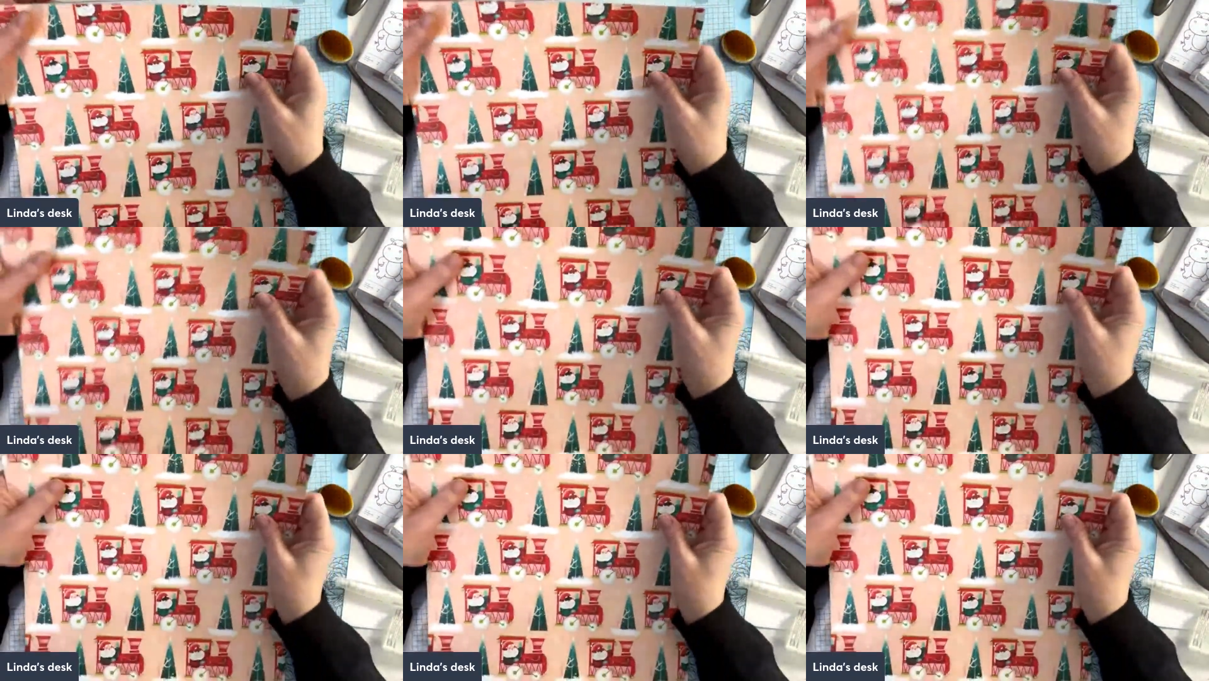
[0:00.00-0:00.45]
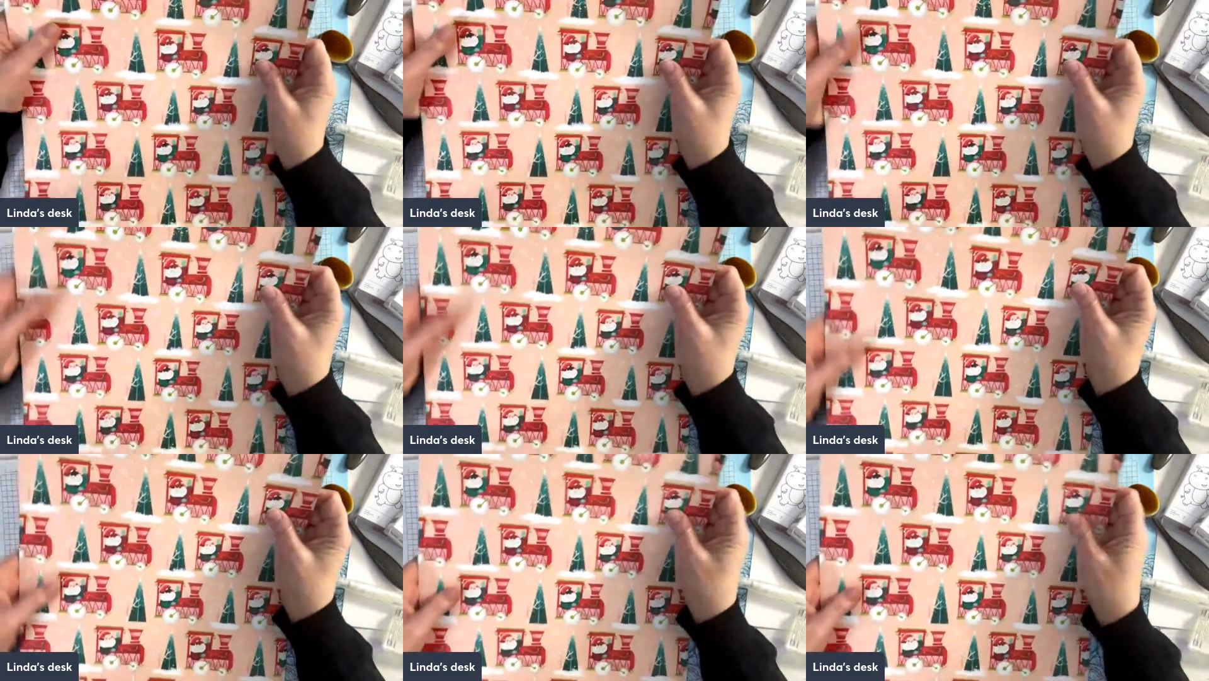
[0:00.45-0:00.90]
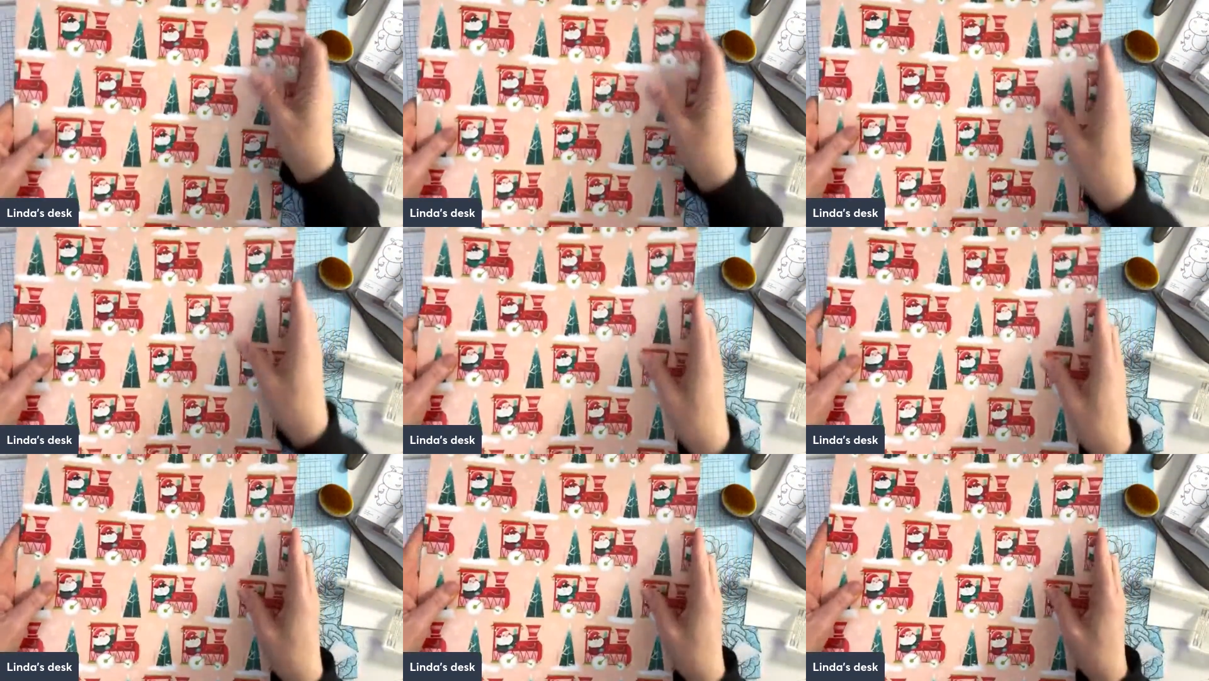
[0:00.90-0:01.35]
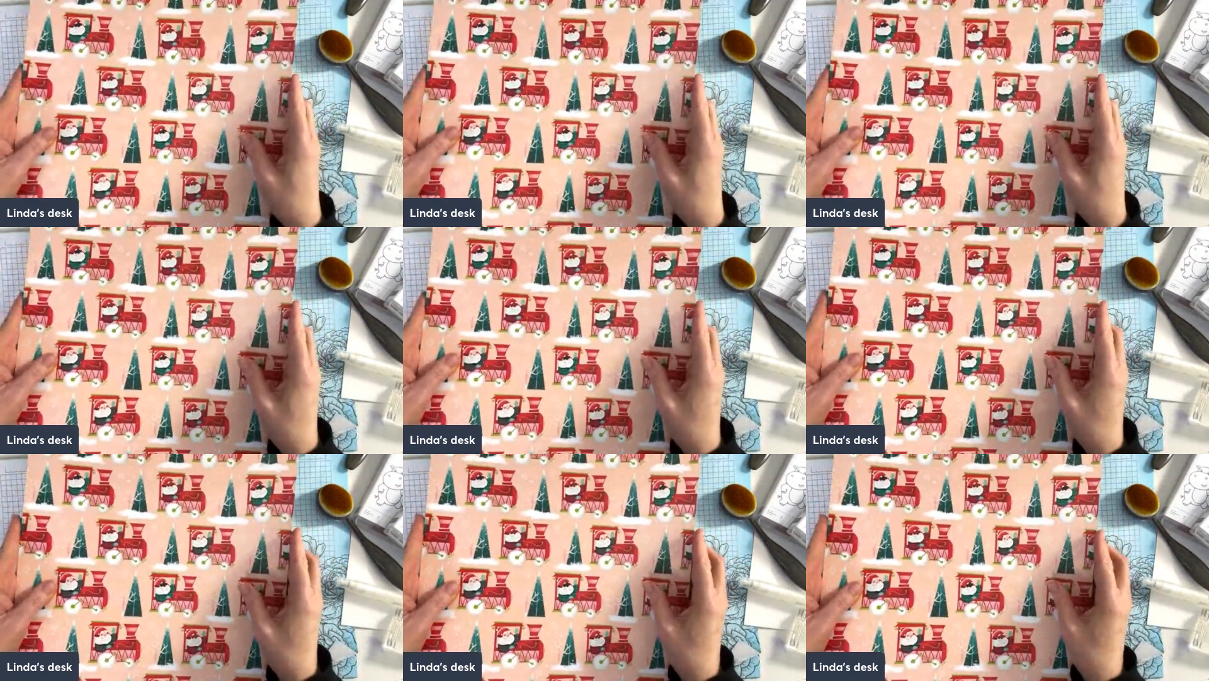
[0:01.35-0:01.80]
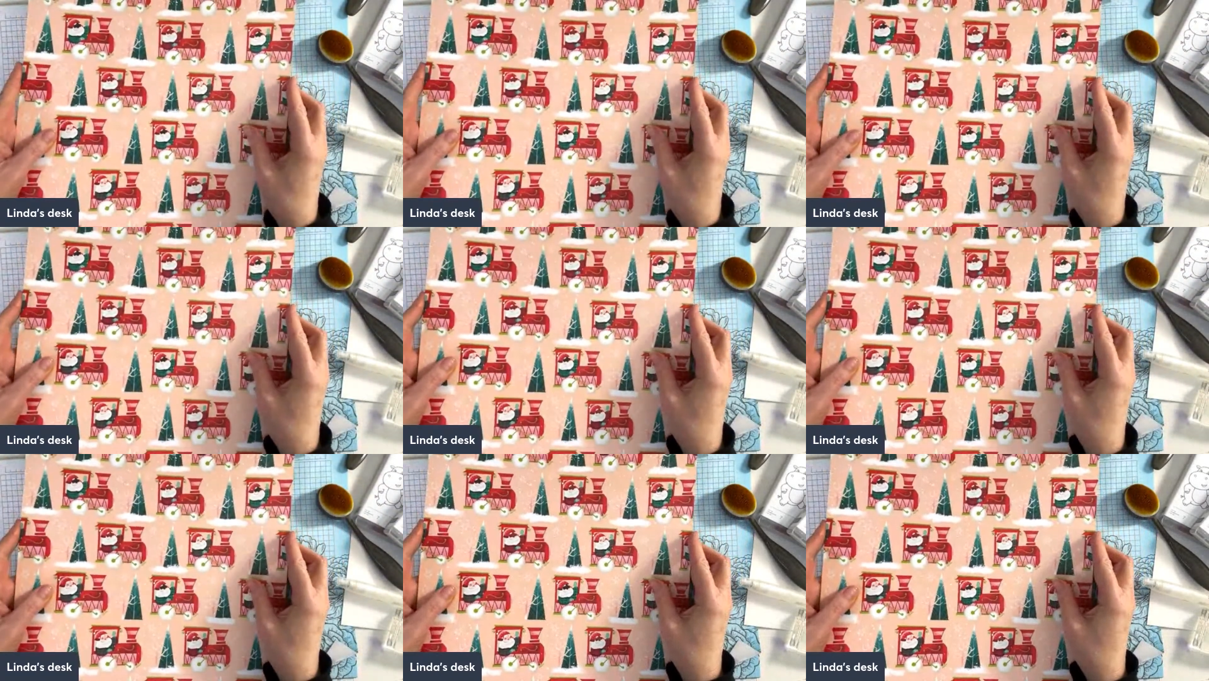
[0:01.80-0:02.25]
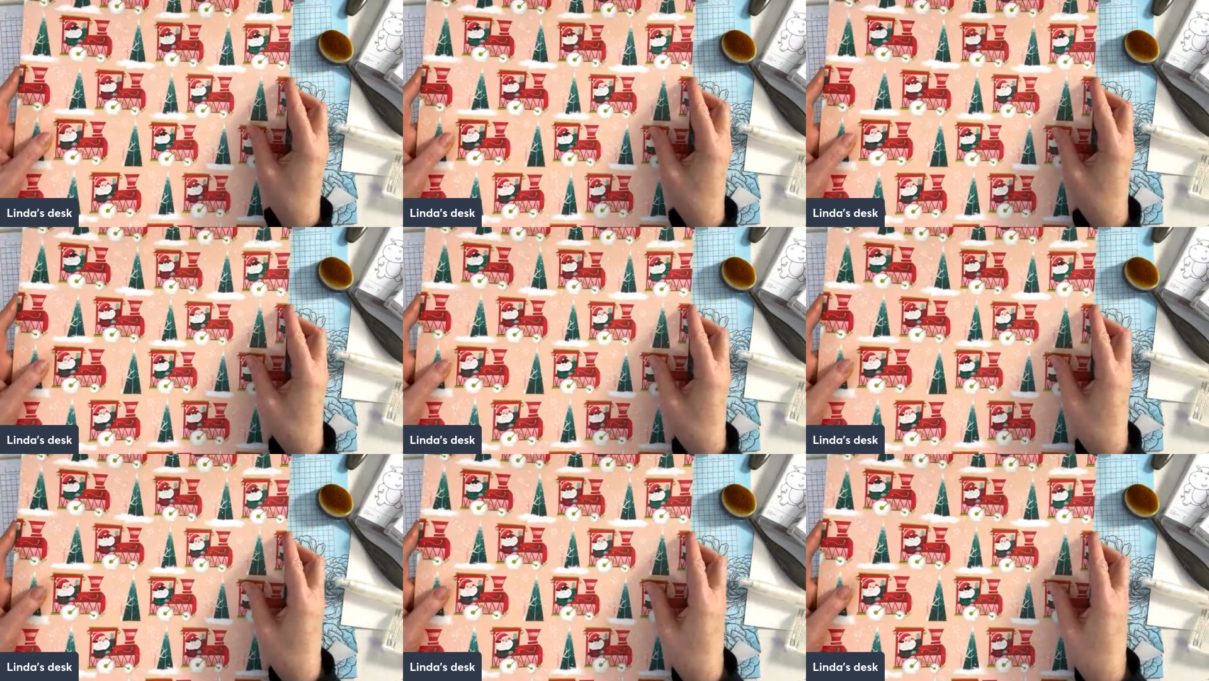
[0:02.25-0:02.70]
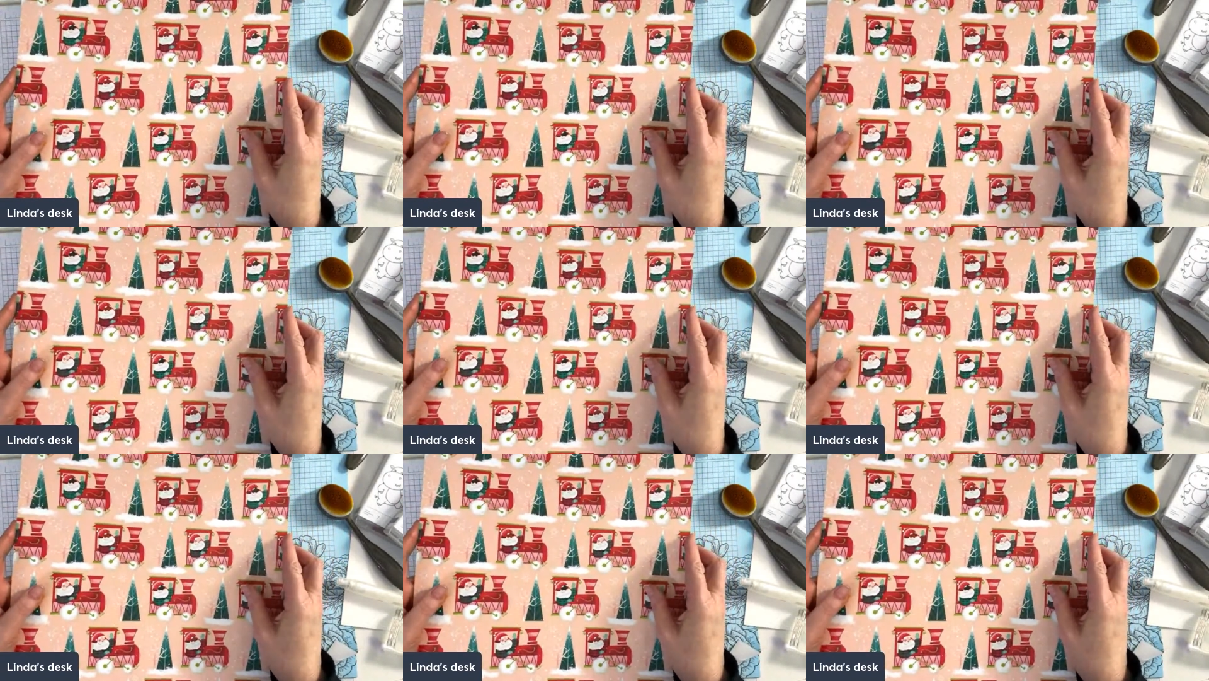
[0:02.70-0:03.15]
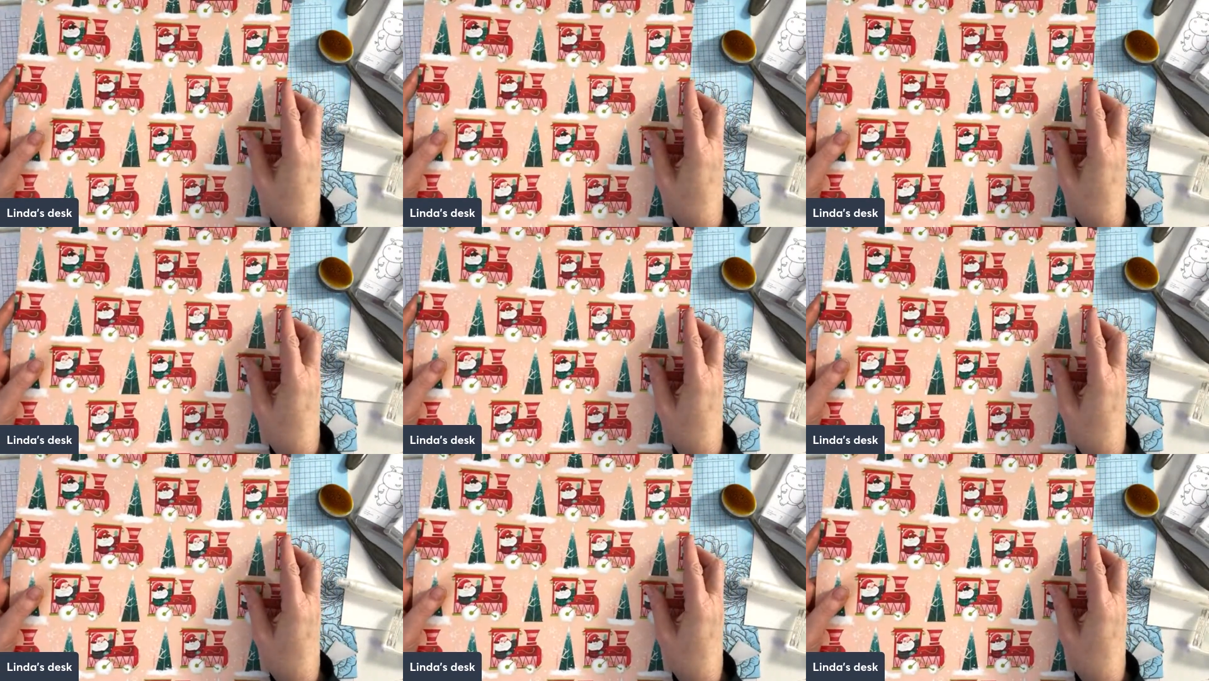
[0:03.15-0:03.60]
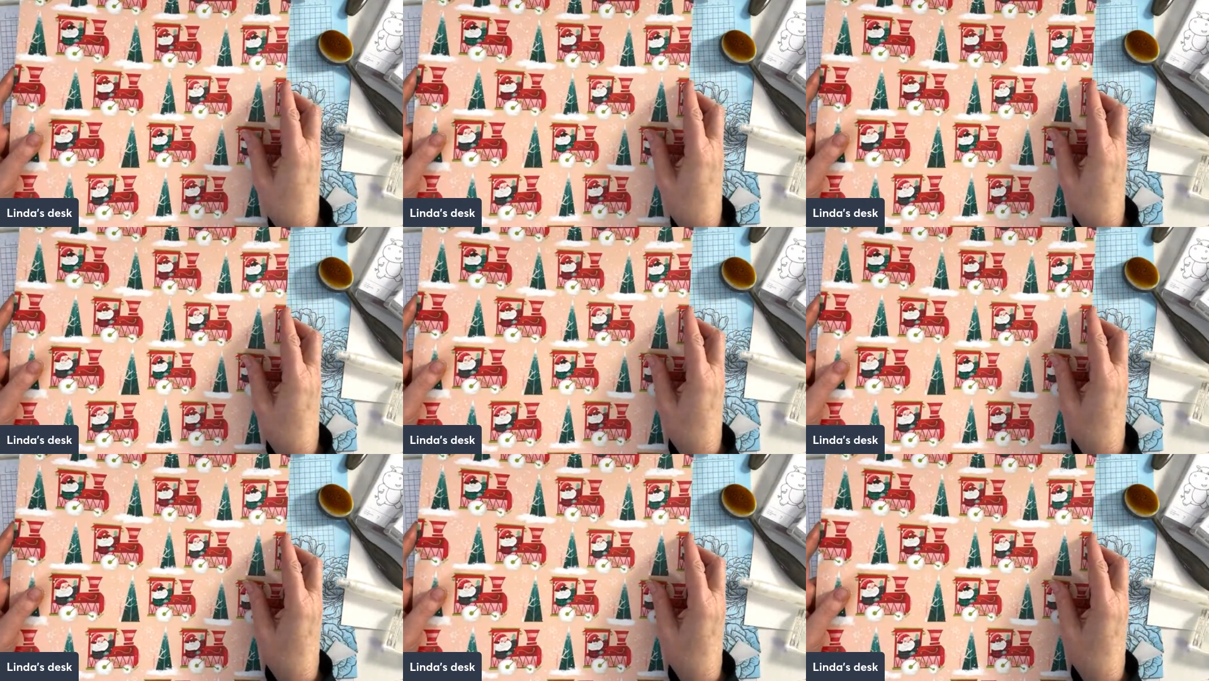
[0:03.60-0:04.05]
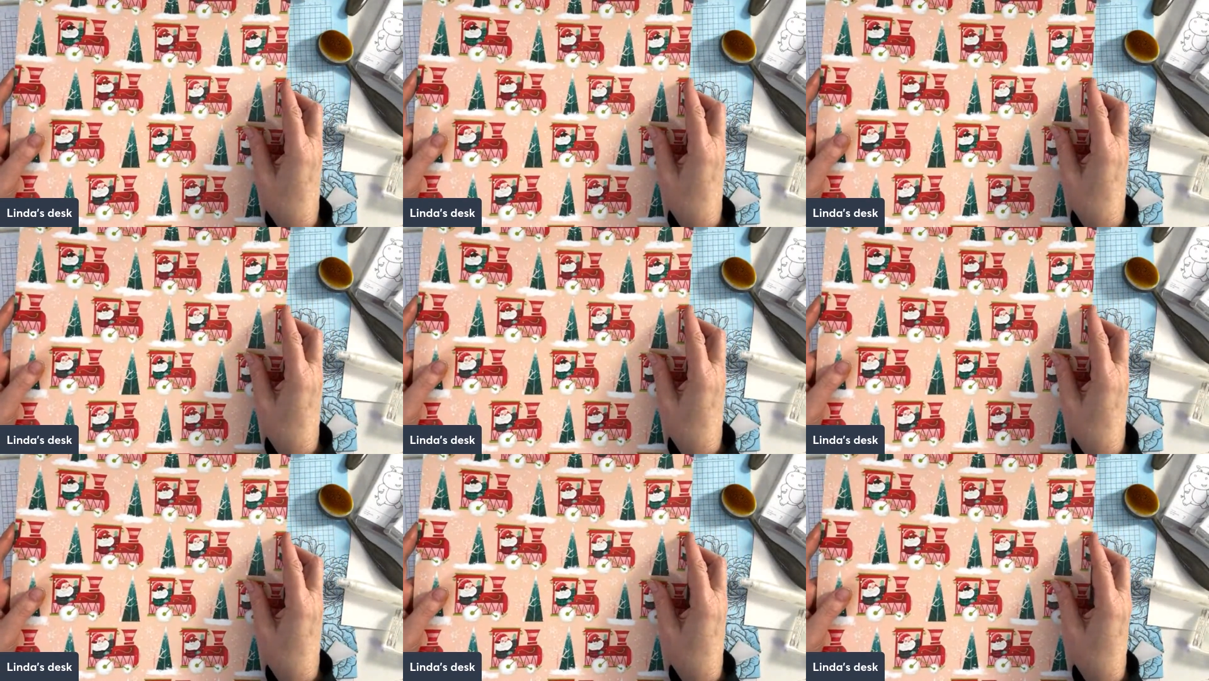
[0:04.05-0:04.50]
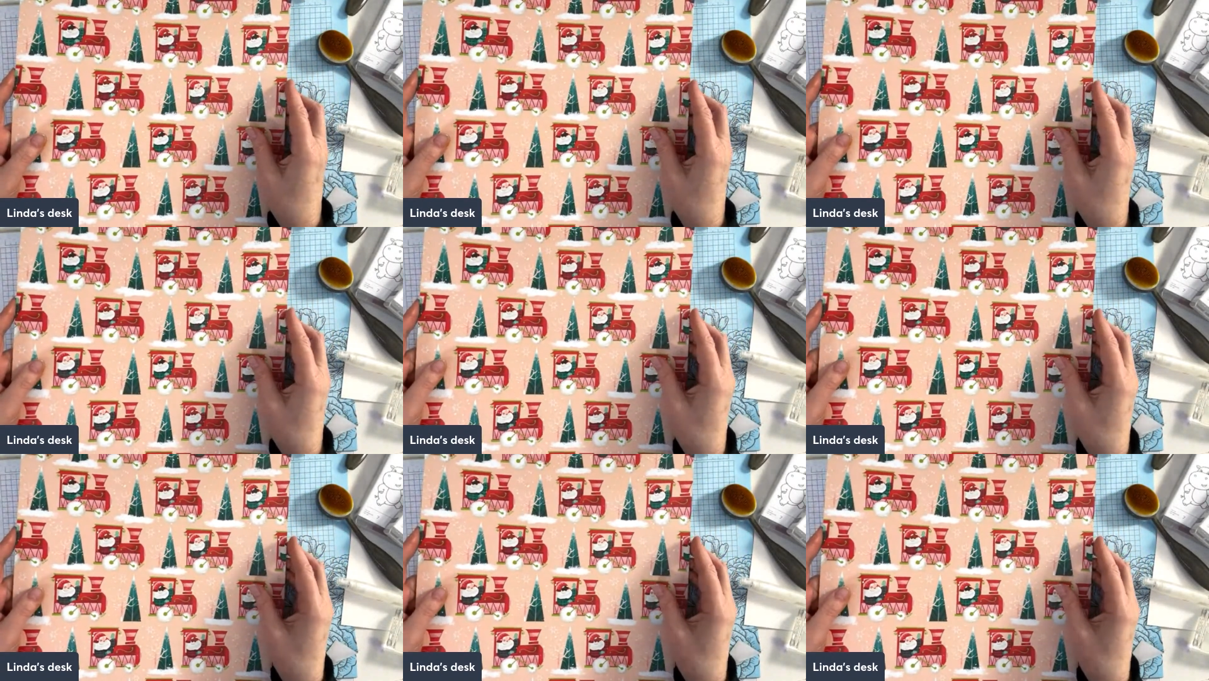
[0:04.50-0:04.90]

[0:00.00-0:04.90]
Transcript: [unreadable: no face in view]